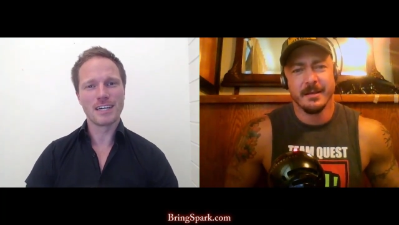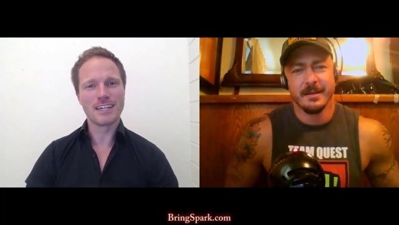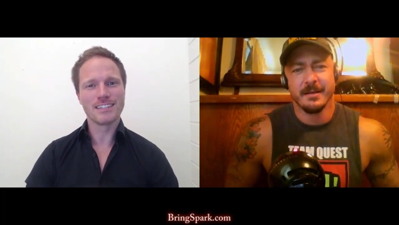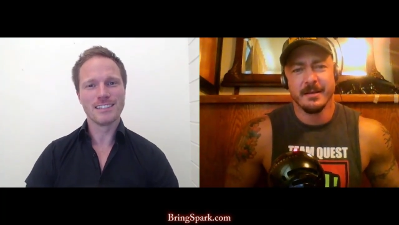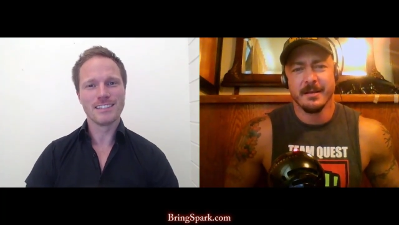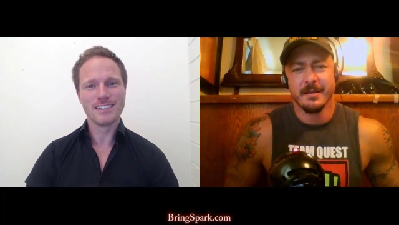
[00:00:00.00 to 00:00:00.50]
Speaker 1: truth to
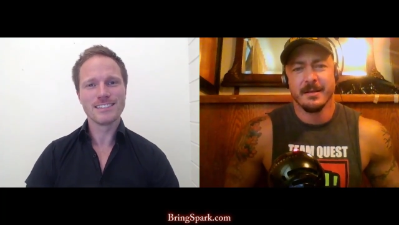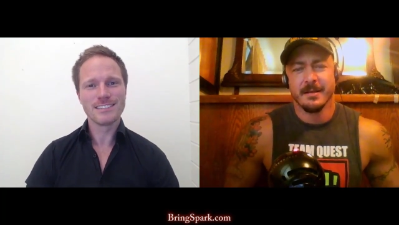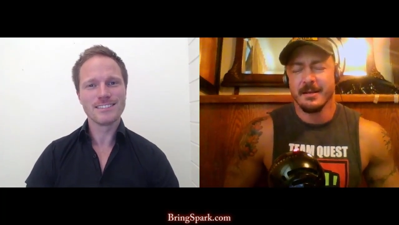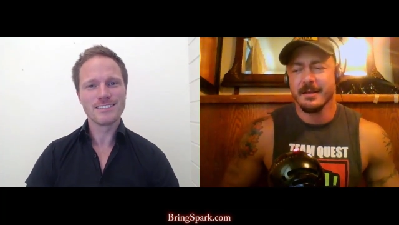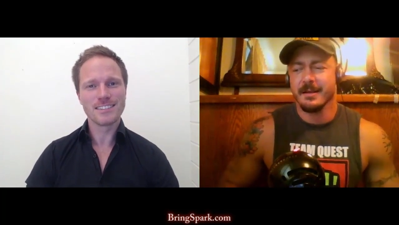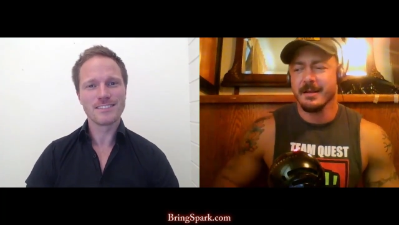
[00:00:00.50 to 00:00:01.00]
that.
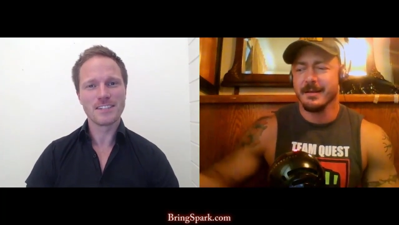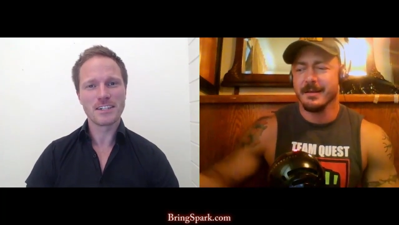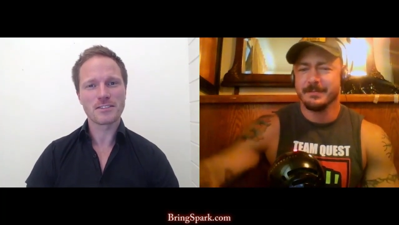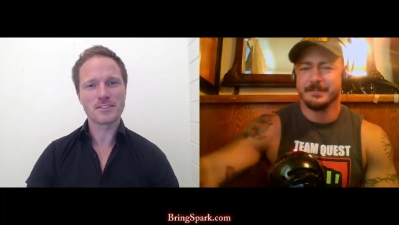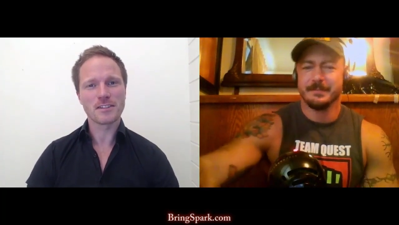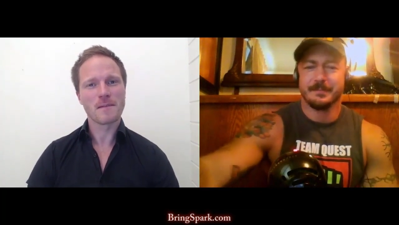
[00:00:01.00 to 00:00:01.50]
Uh,
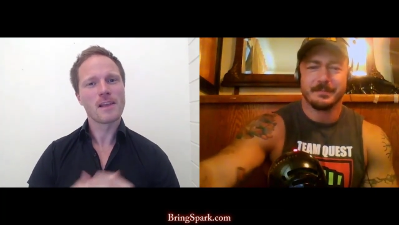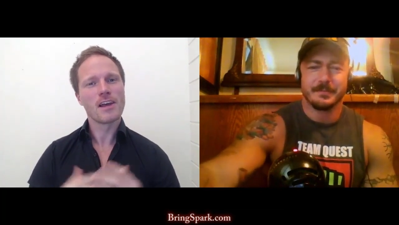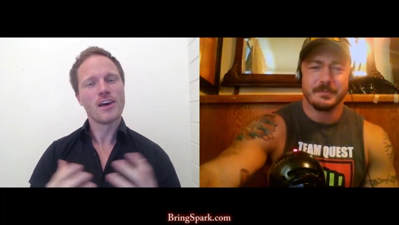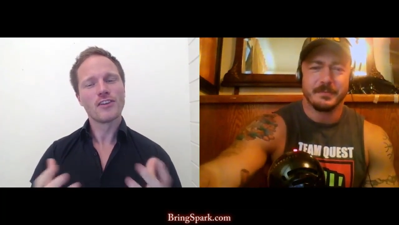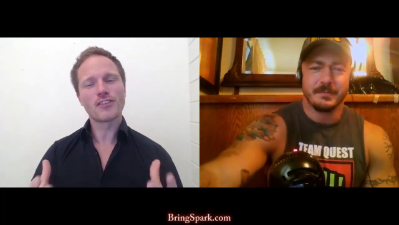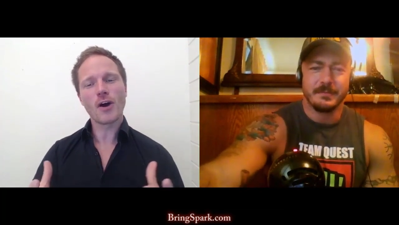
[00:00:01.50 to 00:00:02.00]
yeah. Interesting.
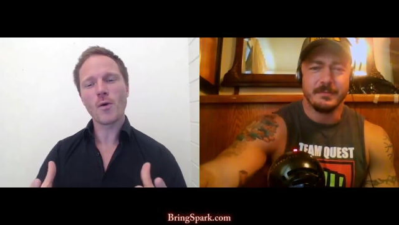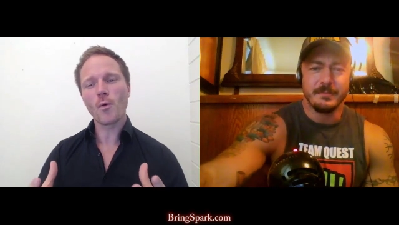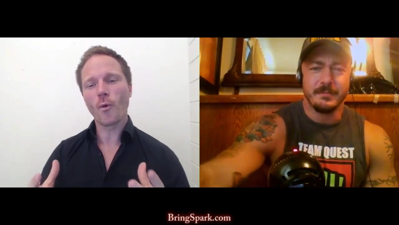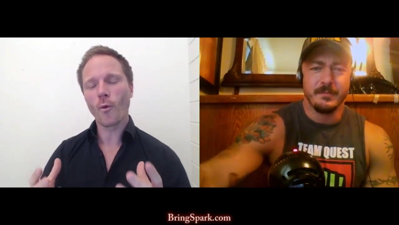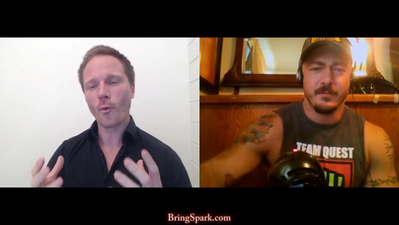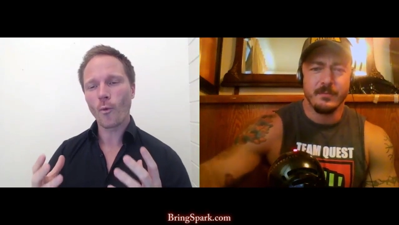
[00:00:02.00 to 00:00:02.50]

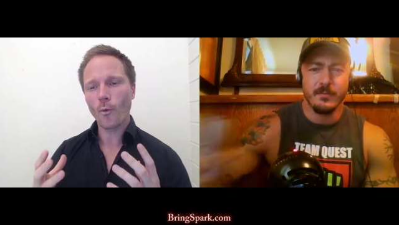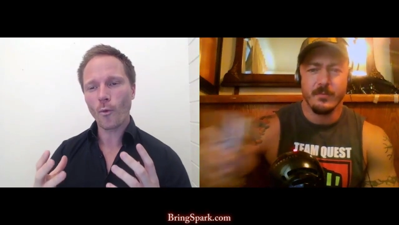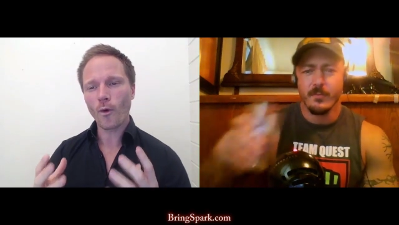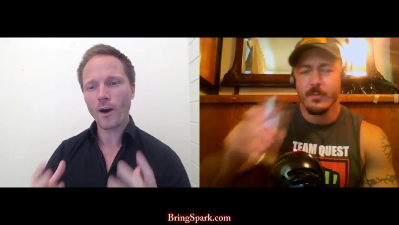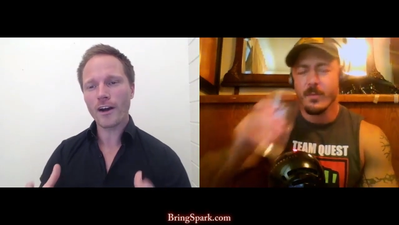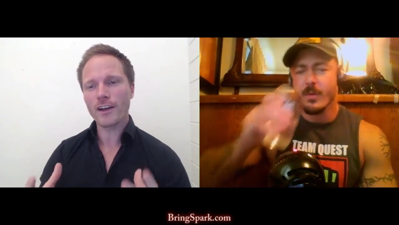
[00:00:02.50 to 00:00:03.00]
So
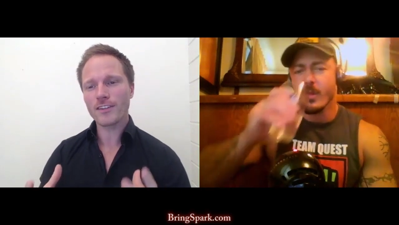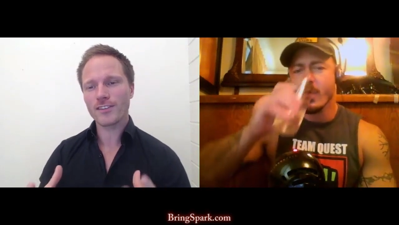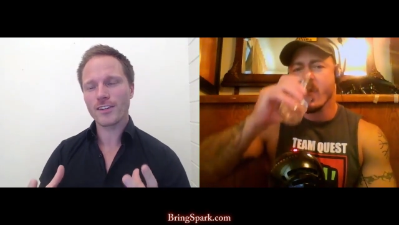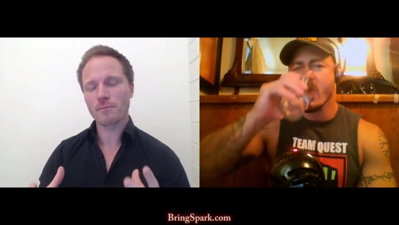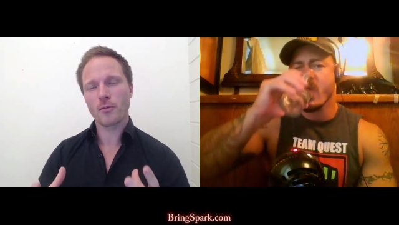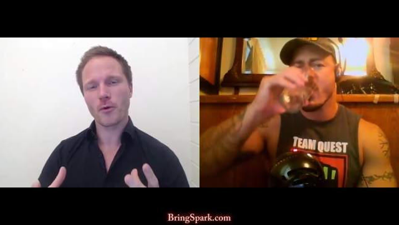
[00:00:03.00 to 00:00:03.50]

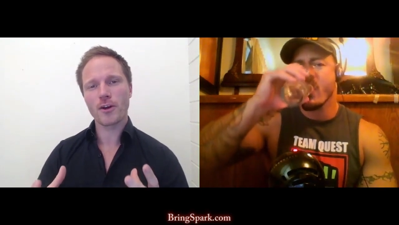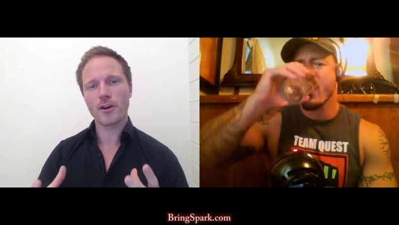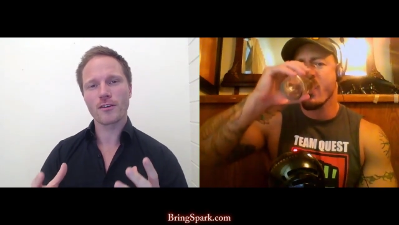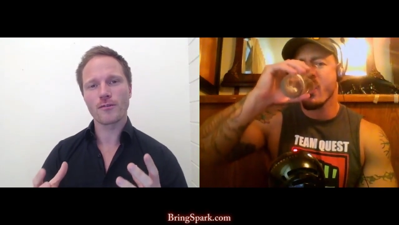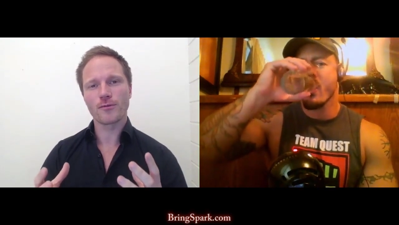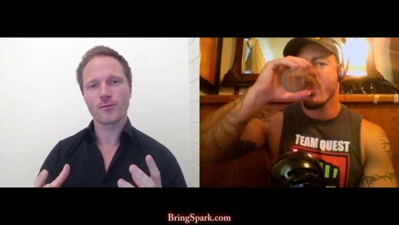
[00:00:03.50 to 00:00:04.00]
why is it
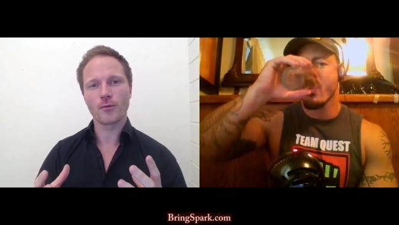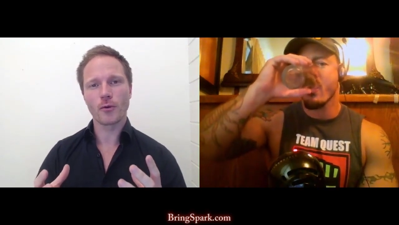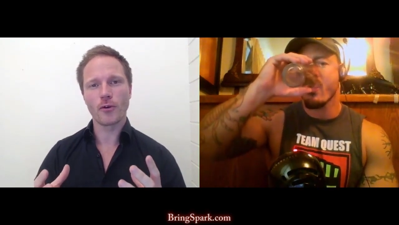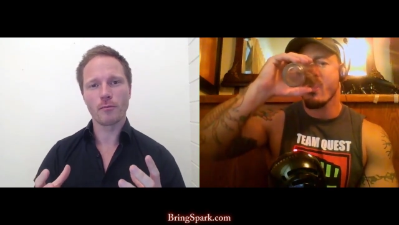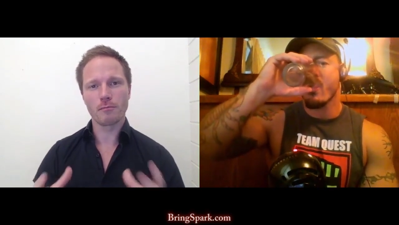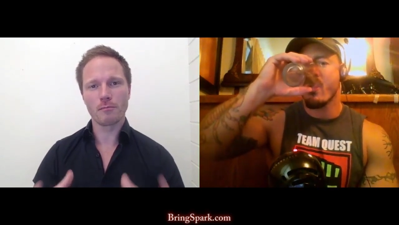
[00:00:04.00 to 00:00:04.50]
important
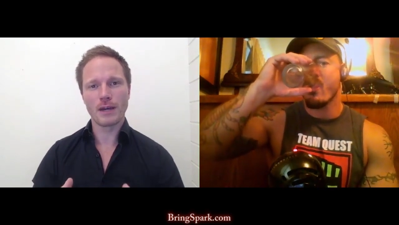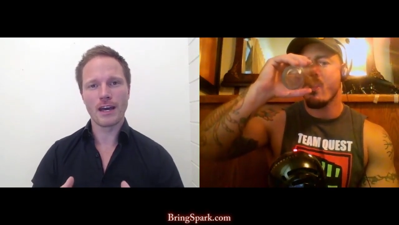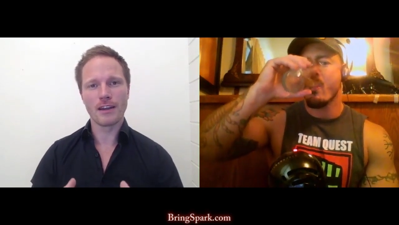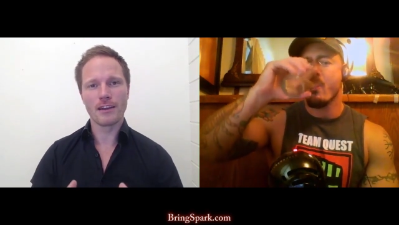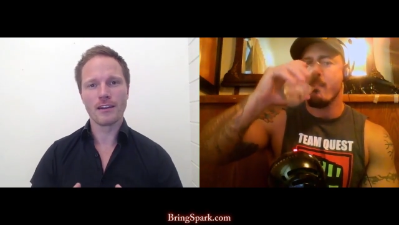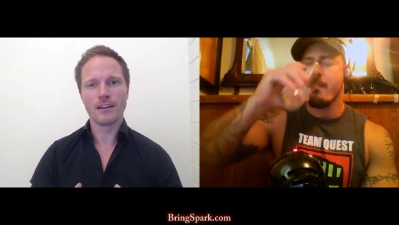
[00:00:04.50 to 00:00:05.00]
for
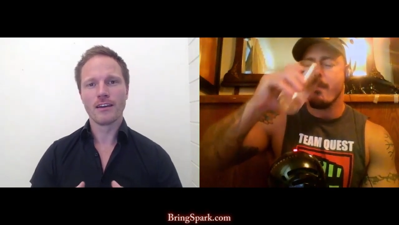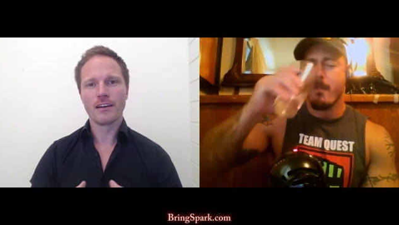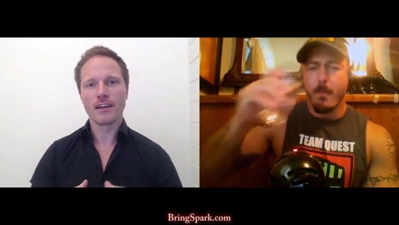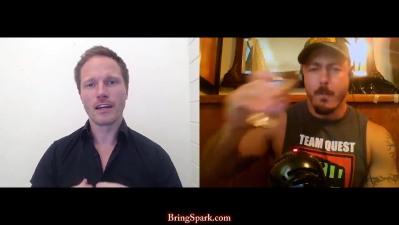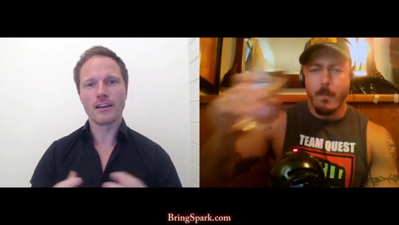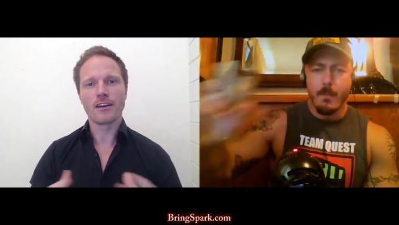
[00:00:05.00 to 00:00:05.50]
men
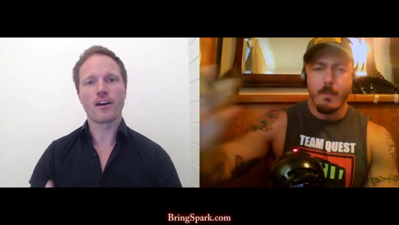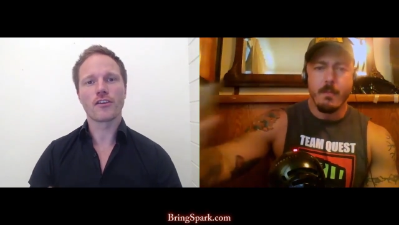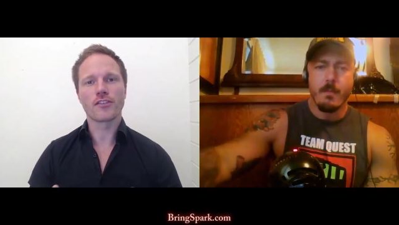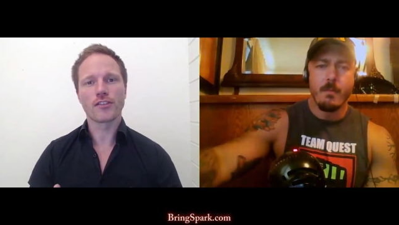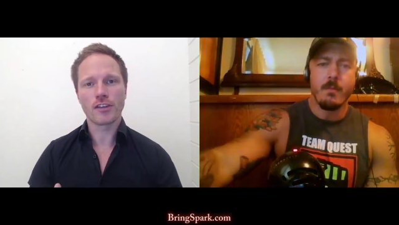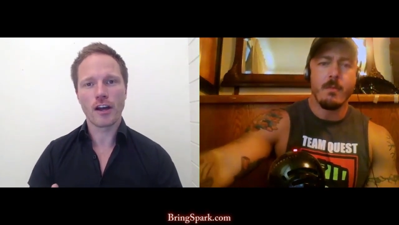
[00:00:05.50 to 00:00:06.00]
in
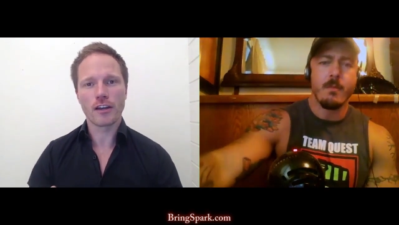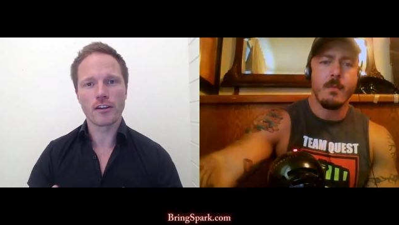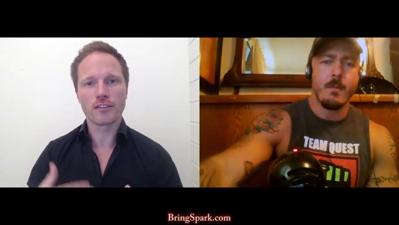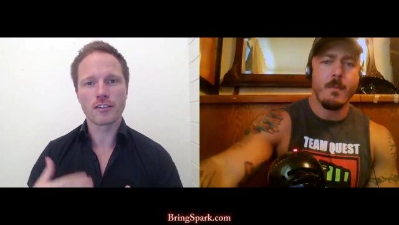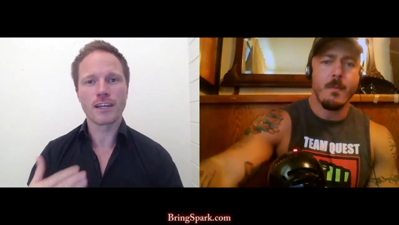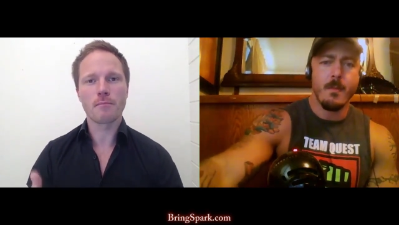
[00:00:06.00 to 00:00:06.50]
our
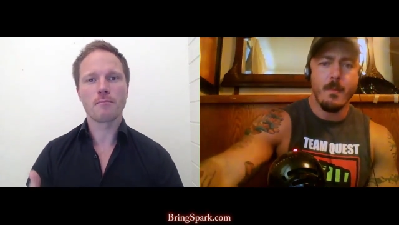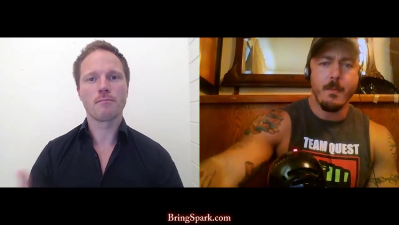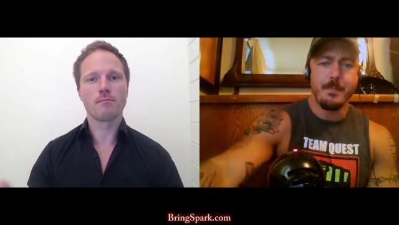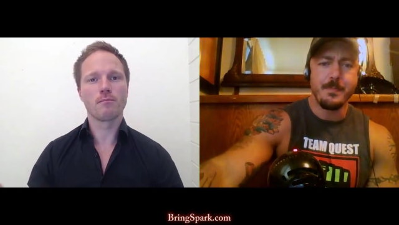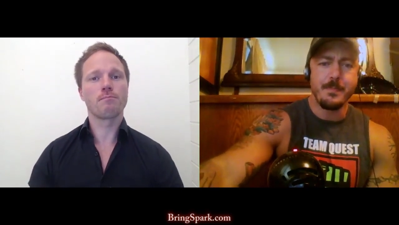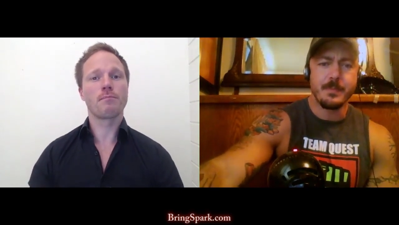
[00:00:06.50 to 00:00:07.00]
society to get